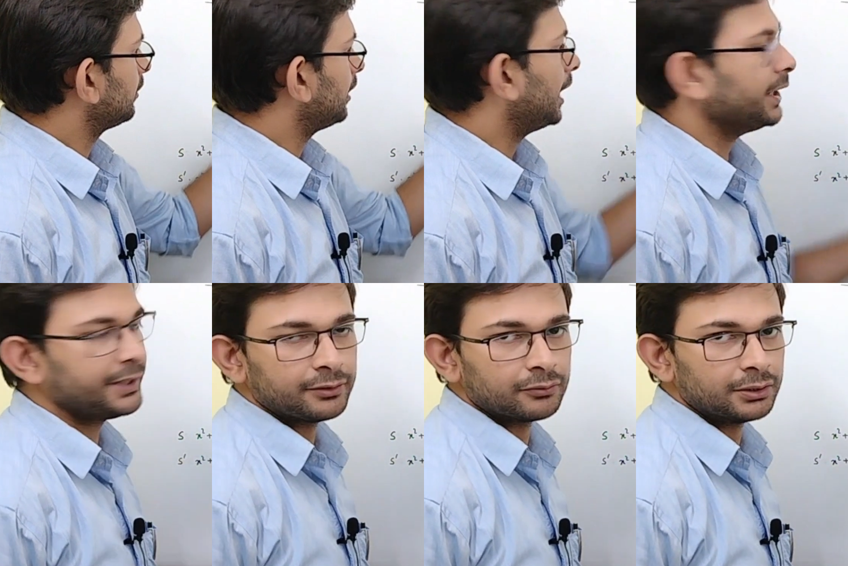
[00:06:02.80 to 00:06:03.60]
height
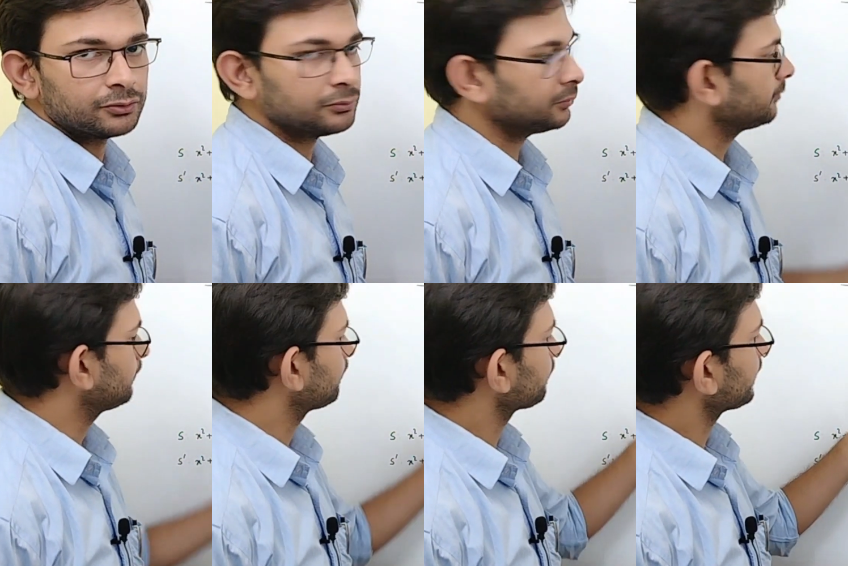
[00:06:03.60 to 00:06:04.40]
equal to
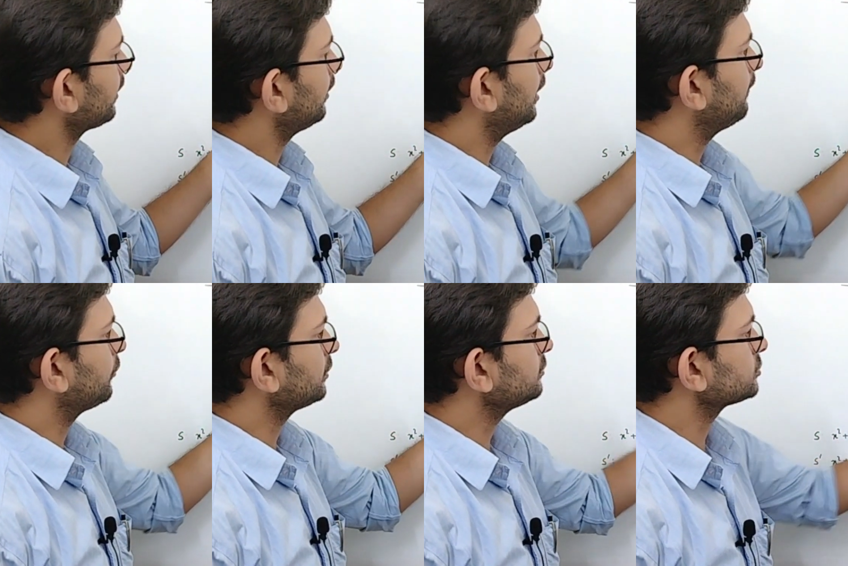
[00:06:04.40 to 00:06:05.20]

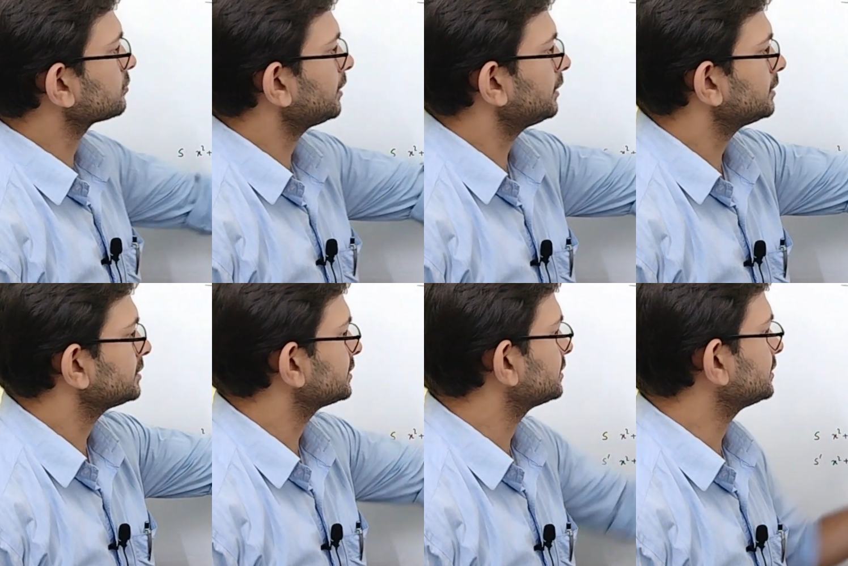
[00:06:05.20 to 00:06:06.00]
hypotenuse square
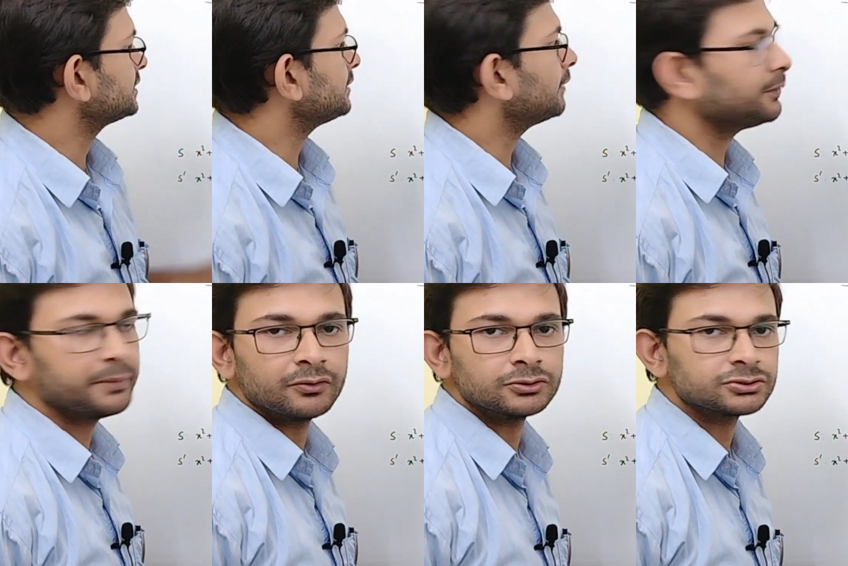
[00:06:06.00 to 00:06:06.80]
C1P
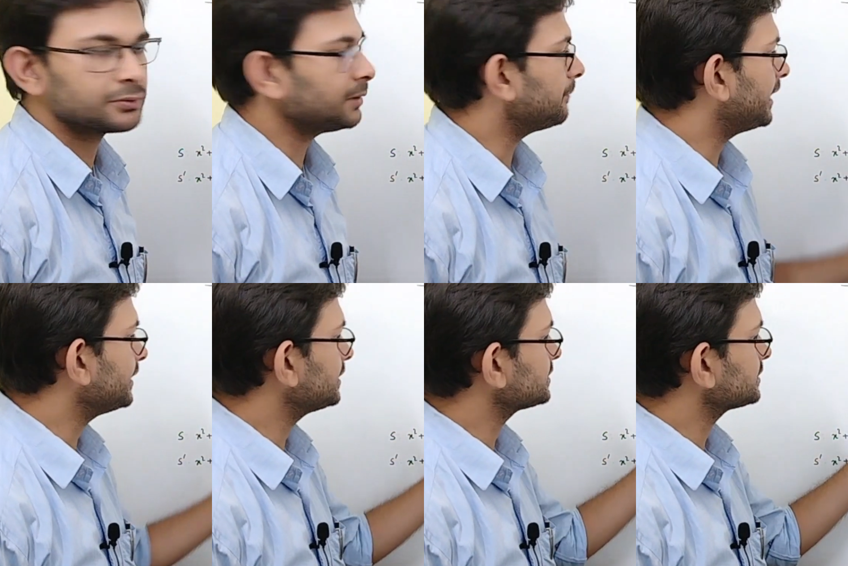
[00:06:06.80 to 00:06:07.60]
whole square
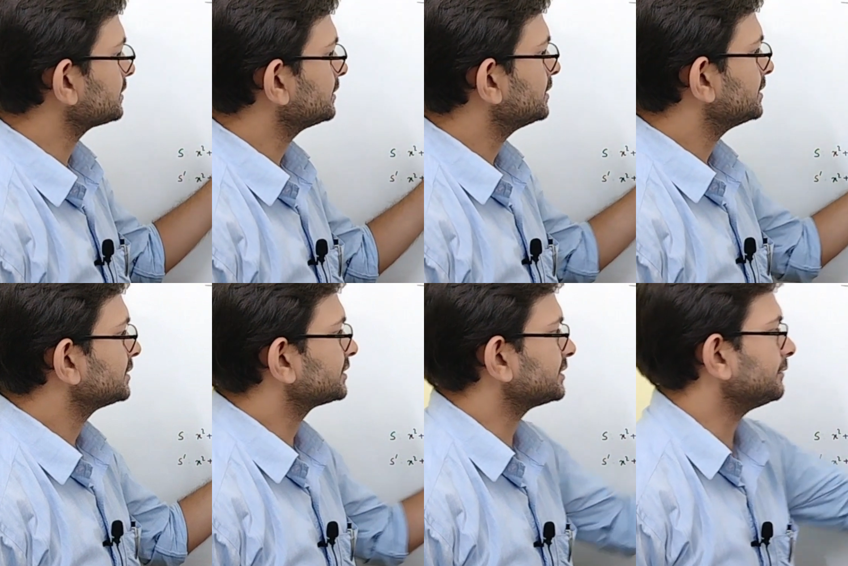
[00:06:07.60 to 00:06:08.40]
minus
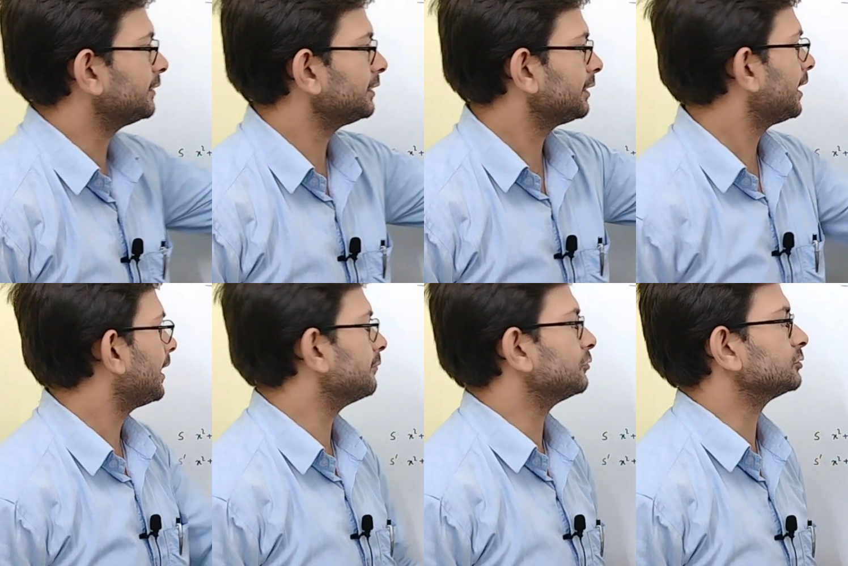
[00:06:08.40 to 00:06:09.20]

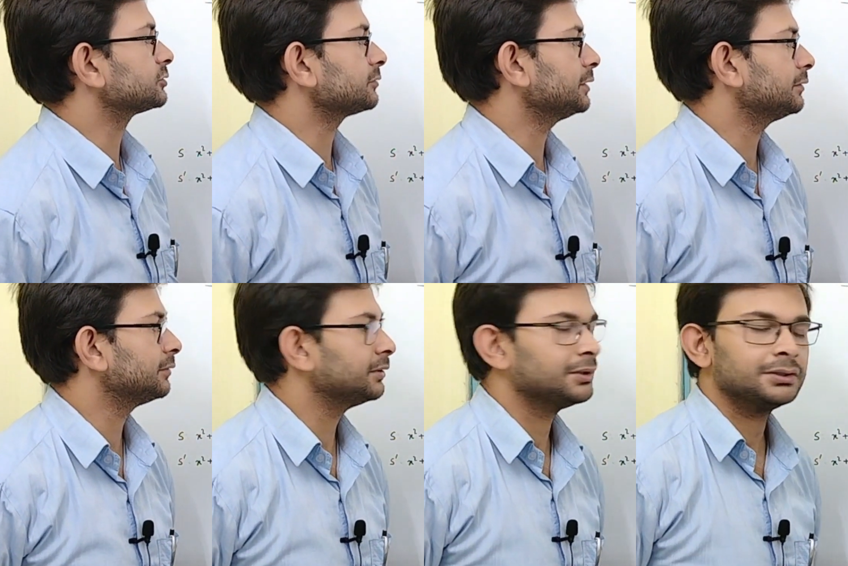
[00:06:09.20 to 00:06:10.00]
C1M whole square.
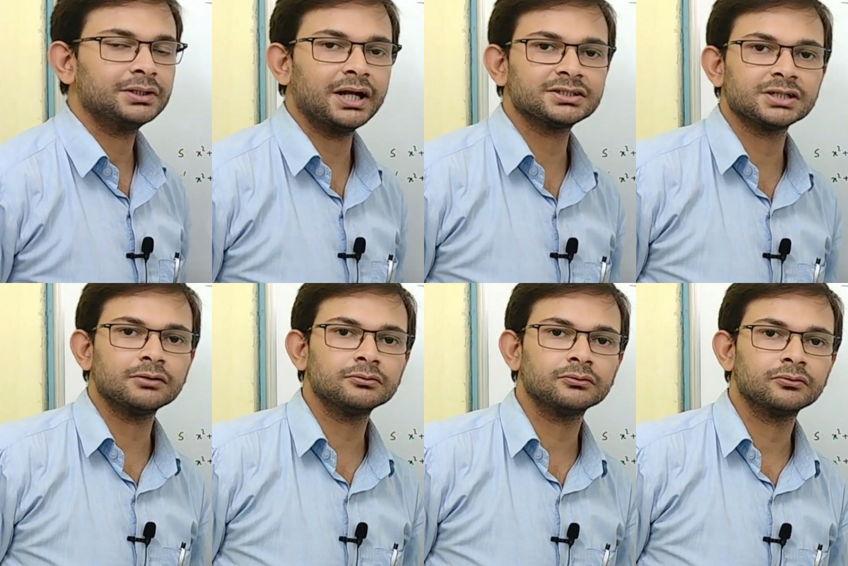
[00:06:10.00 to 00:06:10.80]
That's
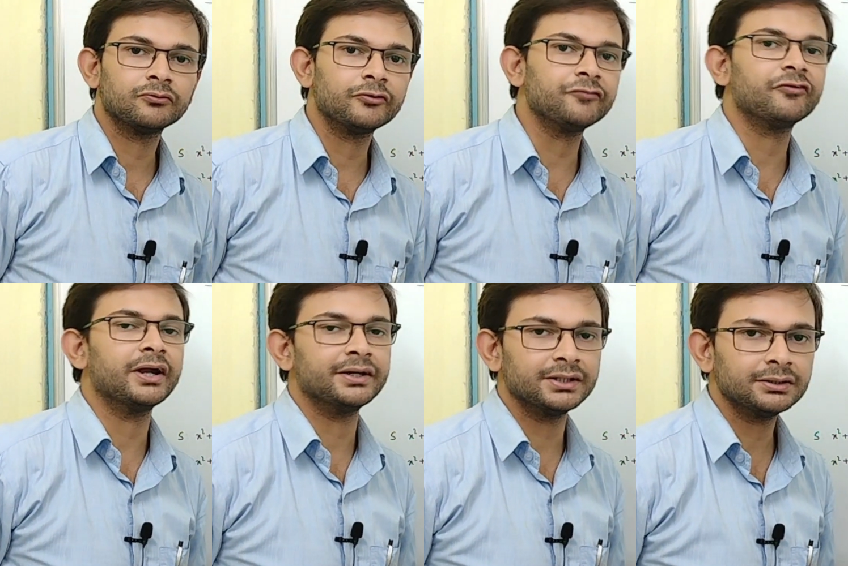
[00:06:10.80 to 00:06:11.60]
how we
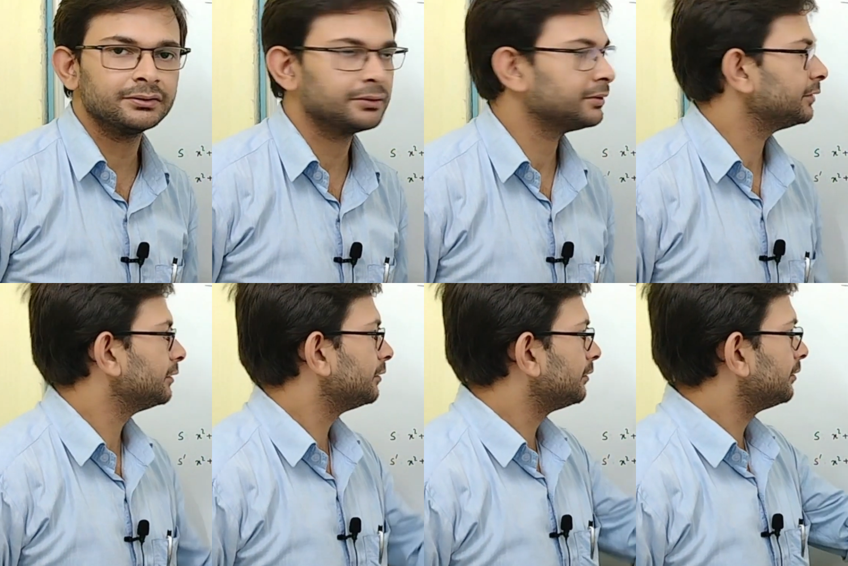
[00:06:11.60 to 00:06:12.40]
find the
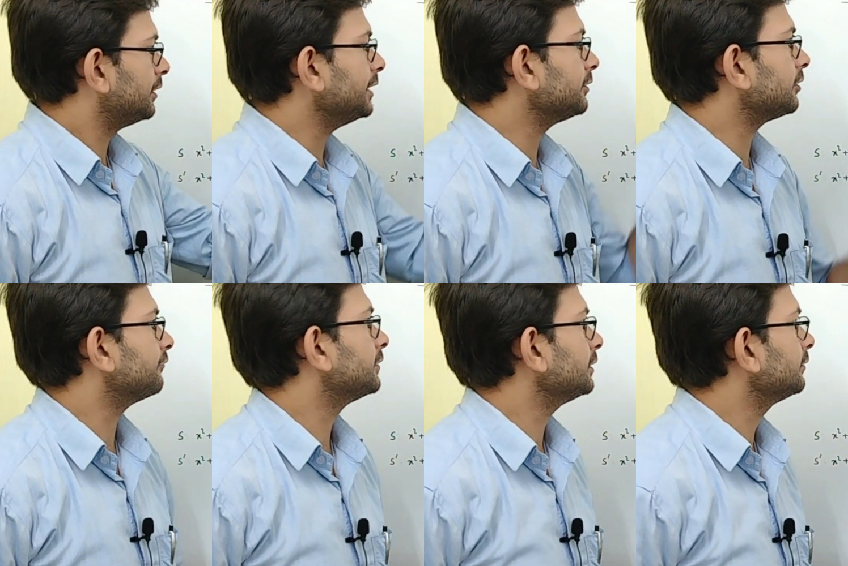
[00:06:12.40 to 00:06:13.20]
length of
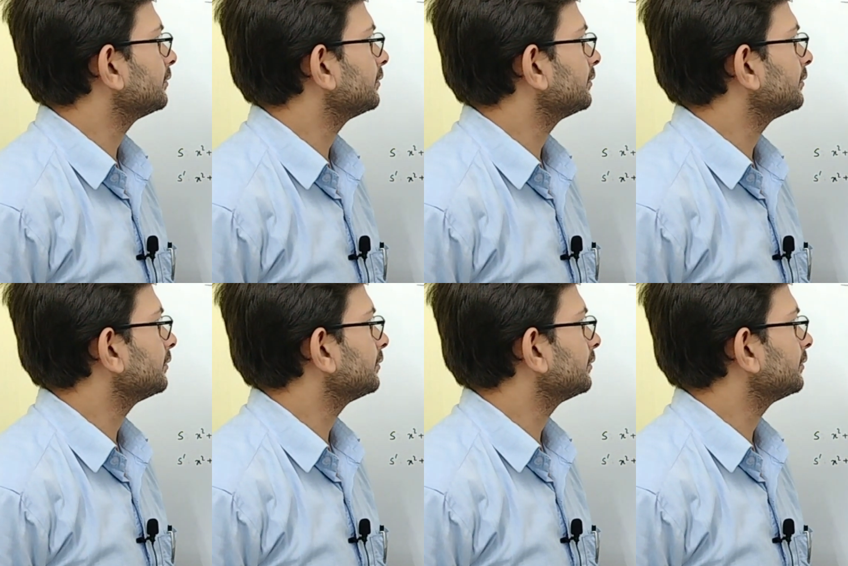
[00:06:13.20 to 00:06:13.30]
the